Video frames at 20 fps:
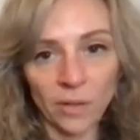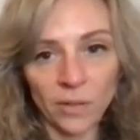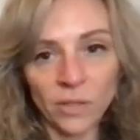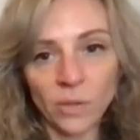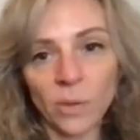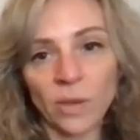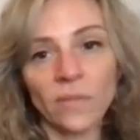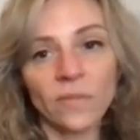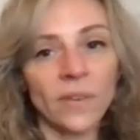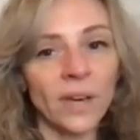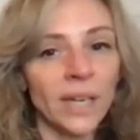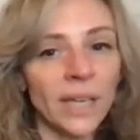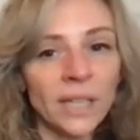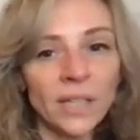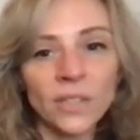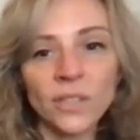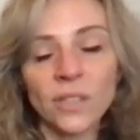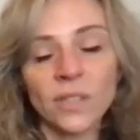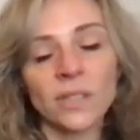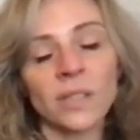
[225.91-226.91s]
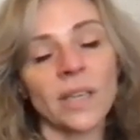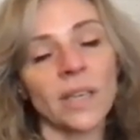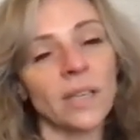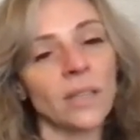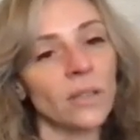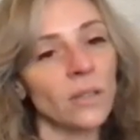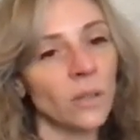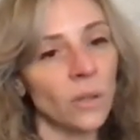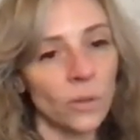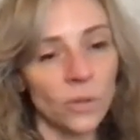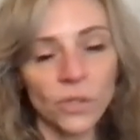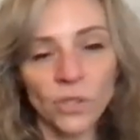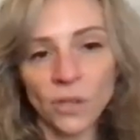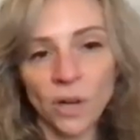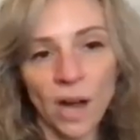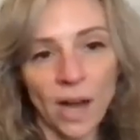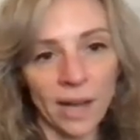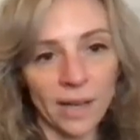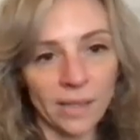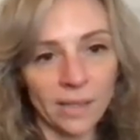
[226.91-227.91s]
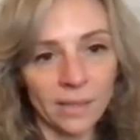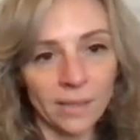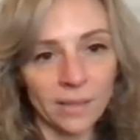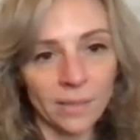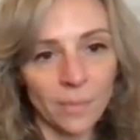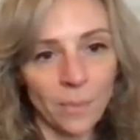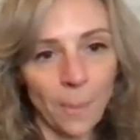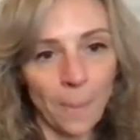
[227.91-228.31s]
So I invite you to just like close your eyes.